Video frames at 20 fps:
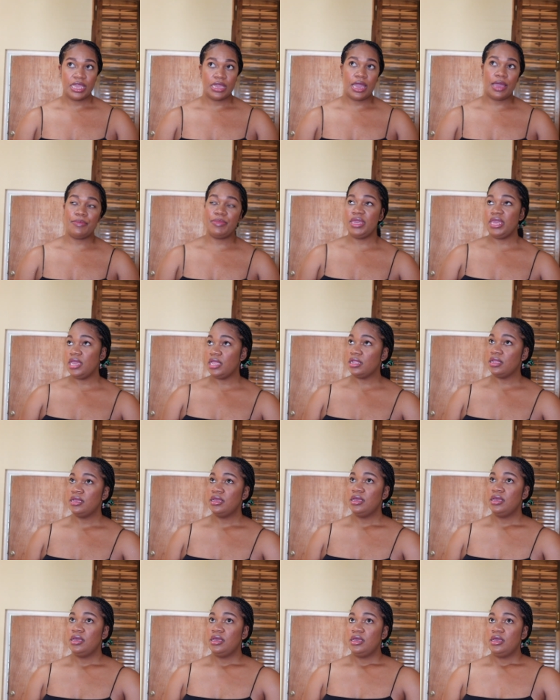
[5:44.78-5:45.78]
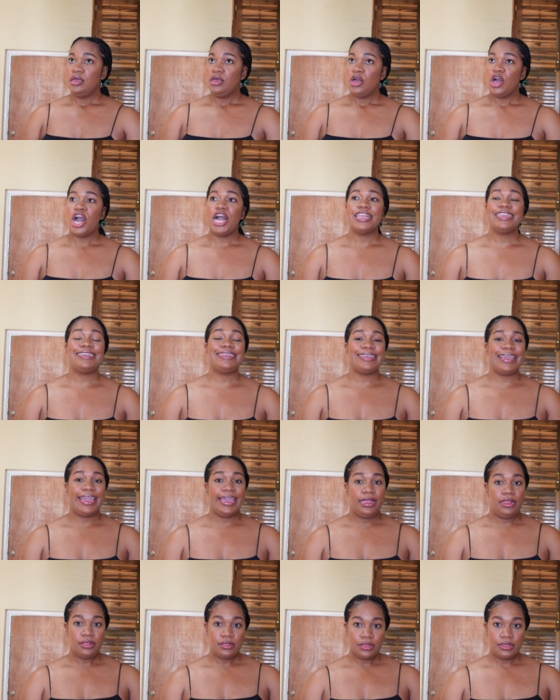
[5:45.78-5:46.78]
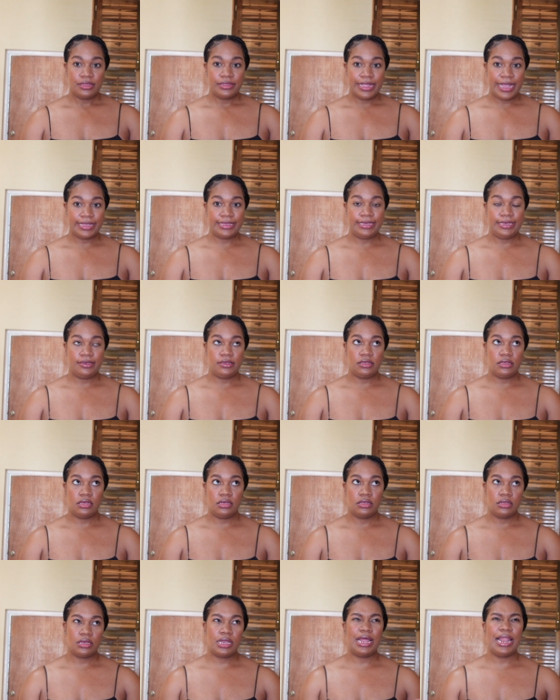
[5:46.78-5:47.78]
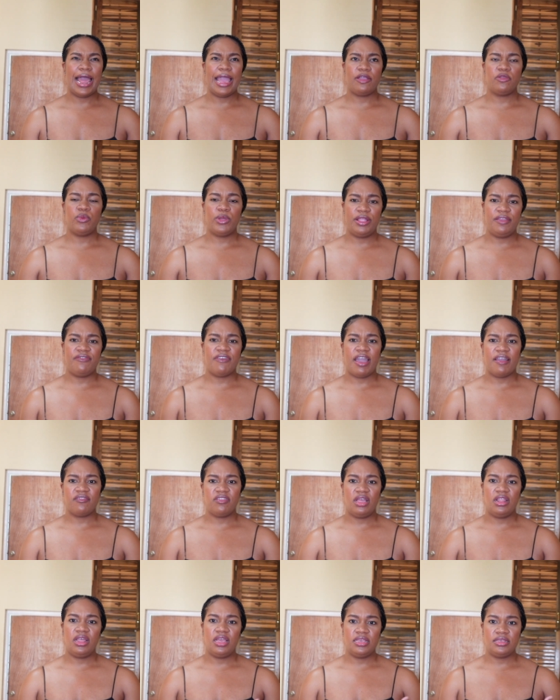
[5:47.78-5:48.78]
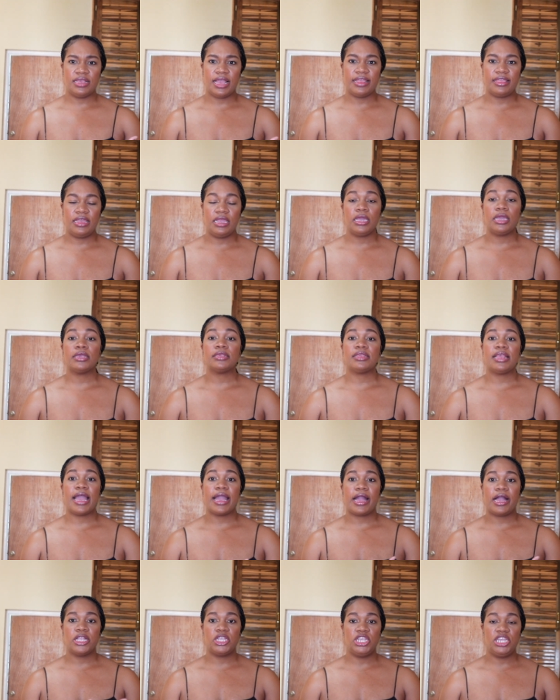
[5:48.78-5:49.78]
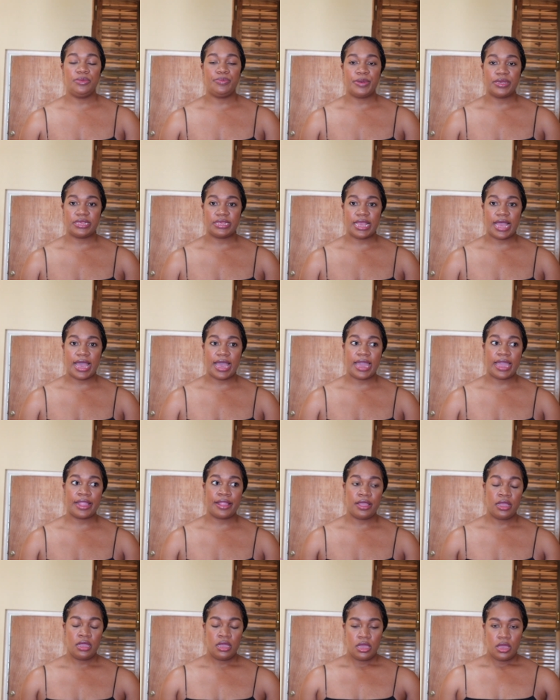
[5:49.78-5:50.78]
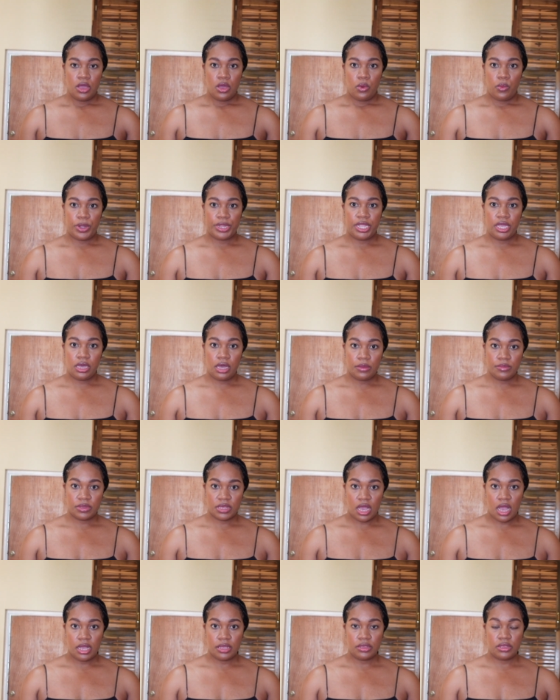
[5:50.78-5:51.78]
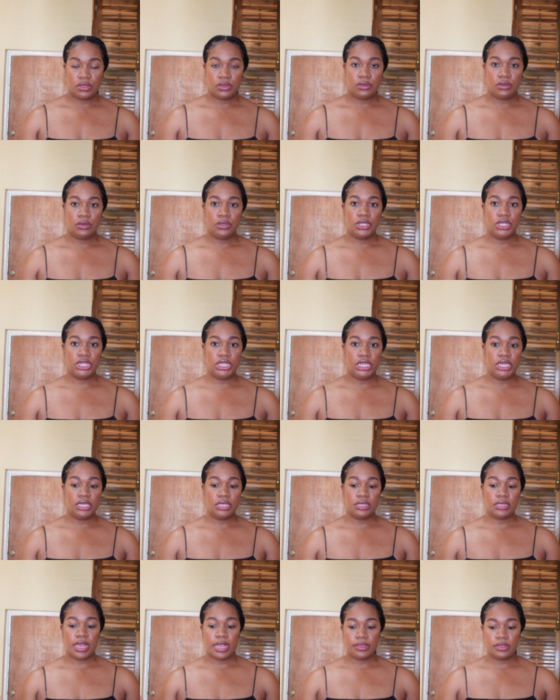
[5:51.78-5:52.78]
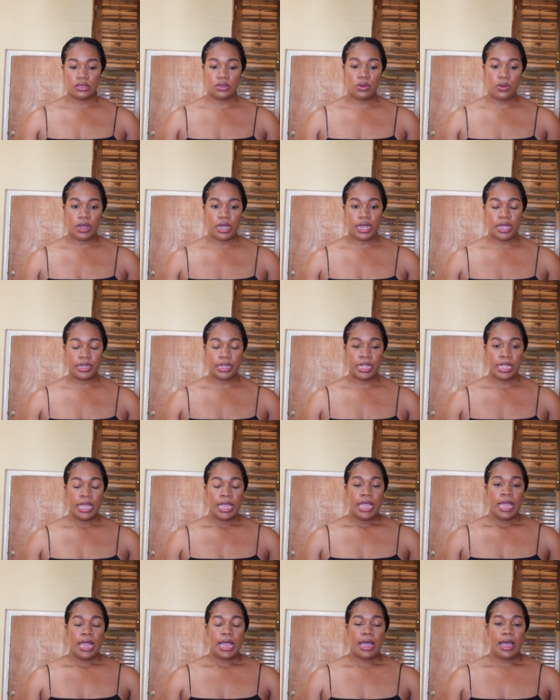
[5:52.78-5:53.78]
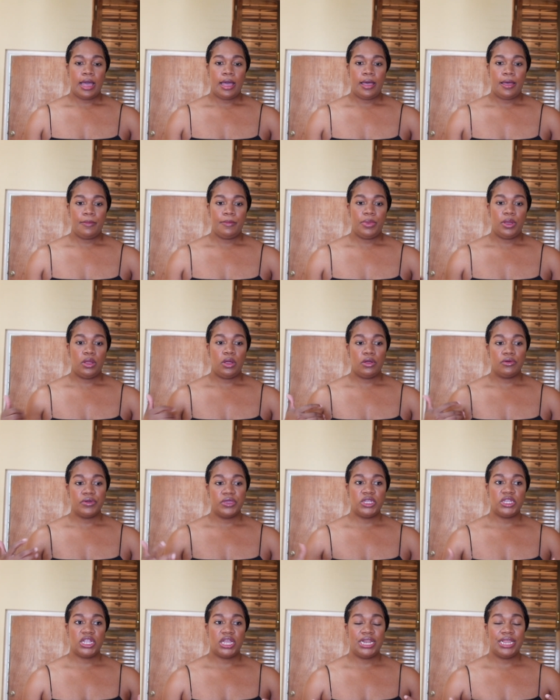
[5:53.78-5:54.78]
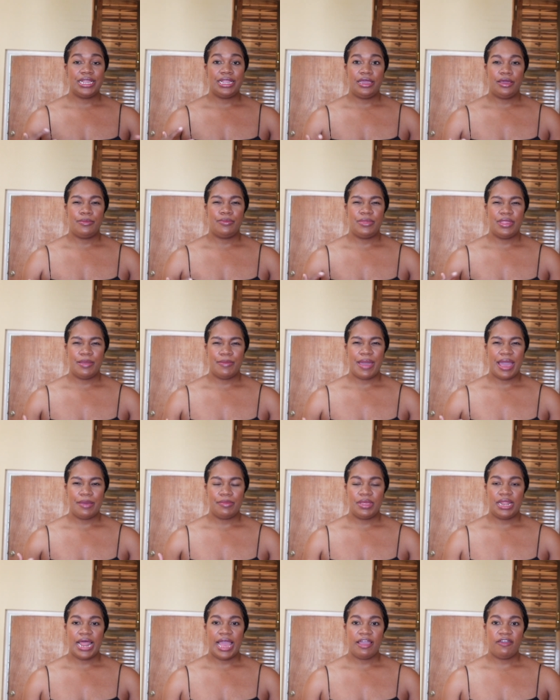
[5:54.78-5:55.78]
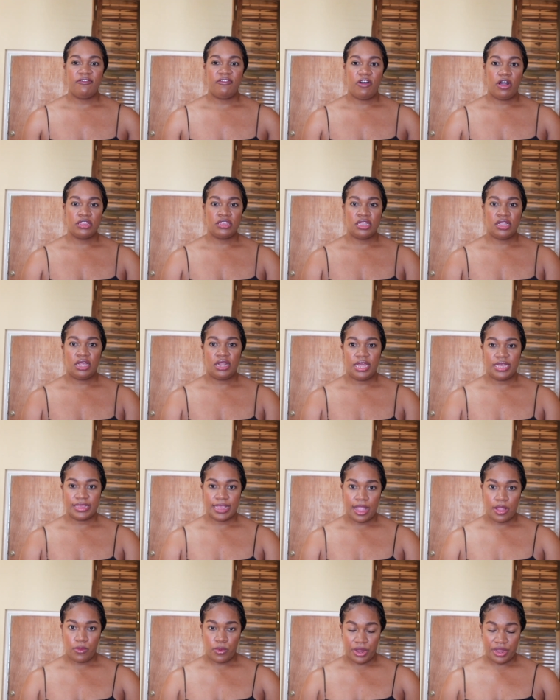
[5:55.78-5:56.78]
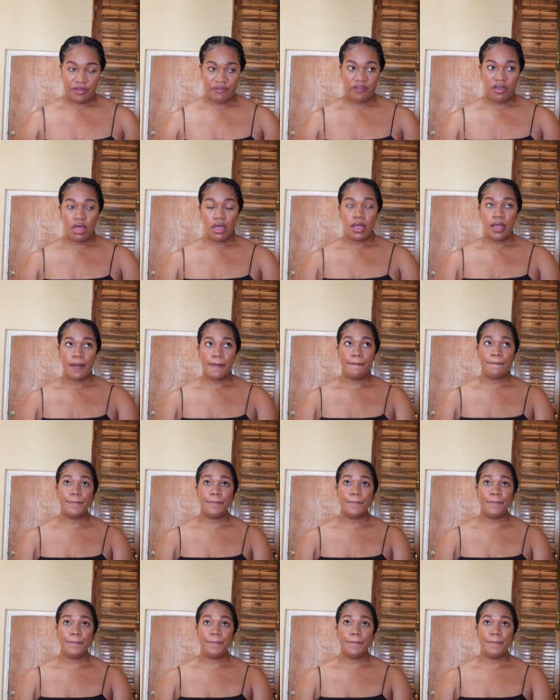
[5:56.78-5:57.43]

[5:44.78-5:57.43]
I mean, on sale, that is. It's like $25, I think is like a cheaper side when it comes on to jeans and so on. Um, but originally, they, they might be like $40 and whatever.